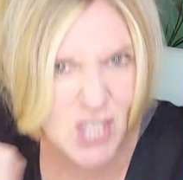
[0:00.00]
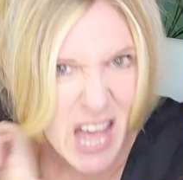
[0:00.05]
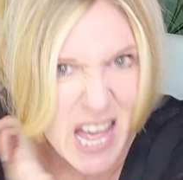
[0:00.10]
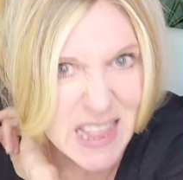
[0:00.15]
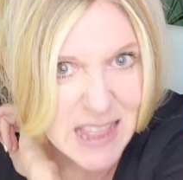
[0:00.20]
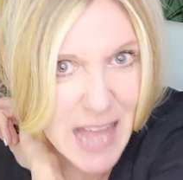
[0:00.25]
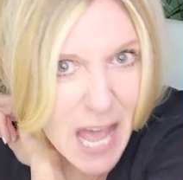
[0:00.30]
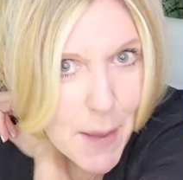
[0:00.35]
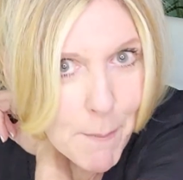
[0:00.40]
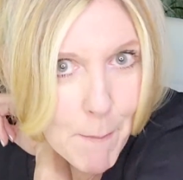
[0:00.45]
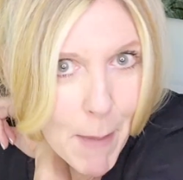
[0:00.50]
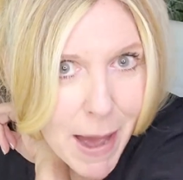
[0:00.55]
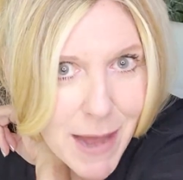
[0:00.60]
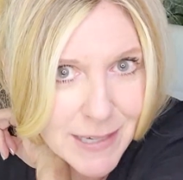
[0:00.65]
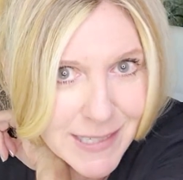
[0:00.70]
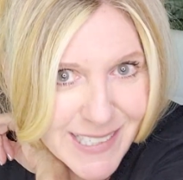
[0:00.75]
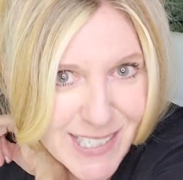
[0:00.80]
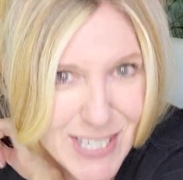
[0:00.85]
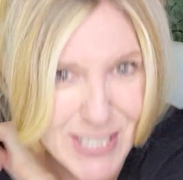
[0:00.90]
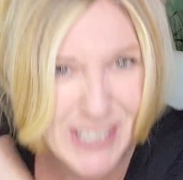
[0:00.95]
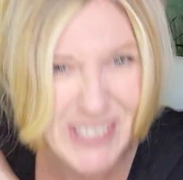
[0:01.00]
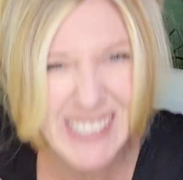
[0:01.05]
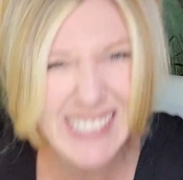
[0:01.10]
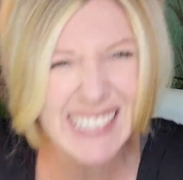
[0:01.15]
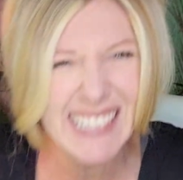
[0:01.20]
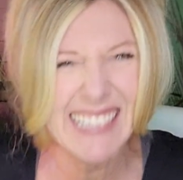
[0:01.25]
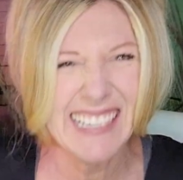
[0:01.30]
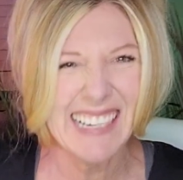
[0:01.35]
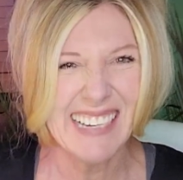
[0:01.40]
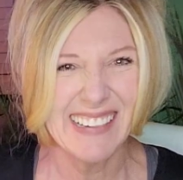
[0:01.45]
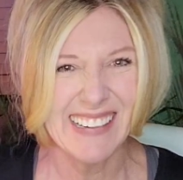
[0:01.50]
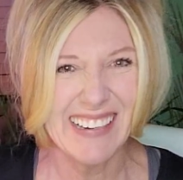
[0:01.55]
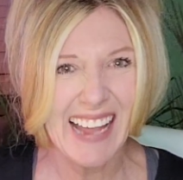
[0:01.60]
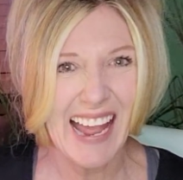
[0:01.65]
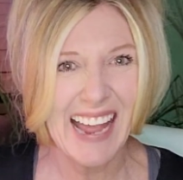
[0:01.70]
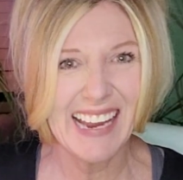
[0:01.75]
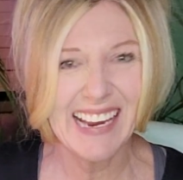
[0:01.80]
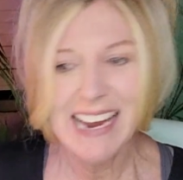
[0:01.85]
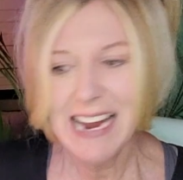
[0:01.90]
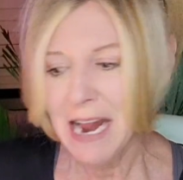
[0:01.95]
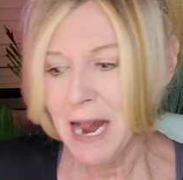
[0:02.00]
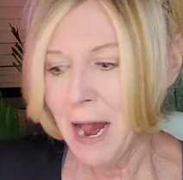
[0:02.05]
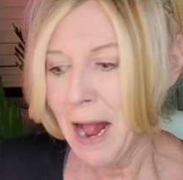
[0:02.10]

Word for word: that like button too, okay?